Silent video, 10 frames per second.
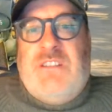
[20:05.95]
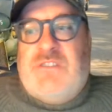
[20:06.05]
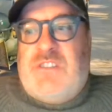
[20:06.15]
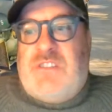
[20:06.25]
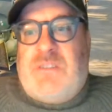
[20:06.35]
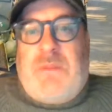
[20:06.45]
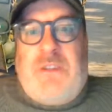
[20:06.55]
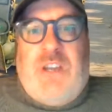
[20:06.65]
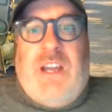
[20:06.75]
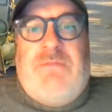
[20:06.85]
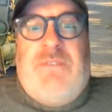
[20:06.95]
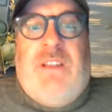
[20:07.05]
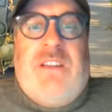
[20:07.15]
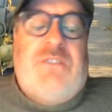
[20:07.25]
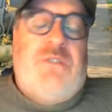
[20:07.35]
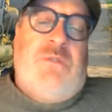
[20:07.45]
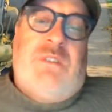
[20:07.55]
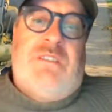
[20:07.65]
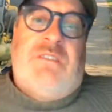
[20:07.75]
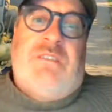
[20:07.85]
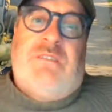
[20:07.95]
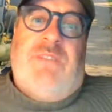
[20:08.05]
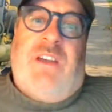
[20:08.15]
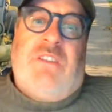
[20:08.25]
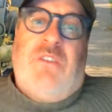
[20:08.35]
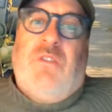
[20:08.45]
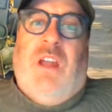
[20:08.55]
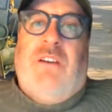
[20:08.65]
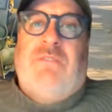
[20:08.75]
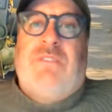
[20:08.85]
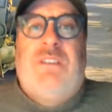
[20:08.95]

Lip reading: or is it just something you kind of fell into and found that you loved?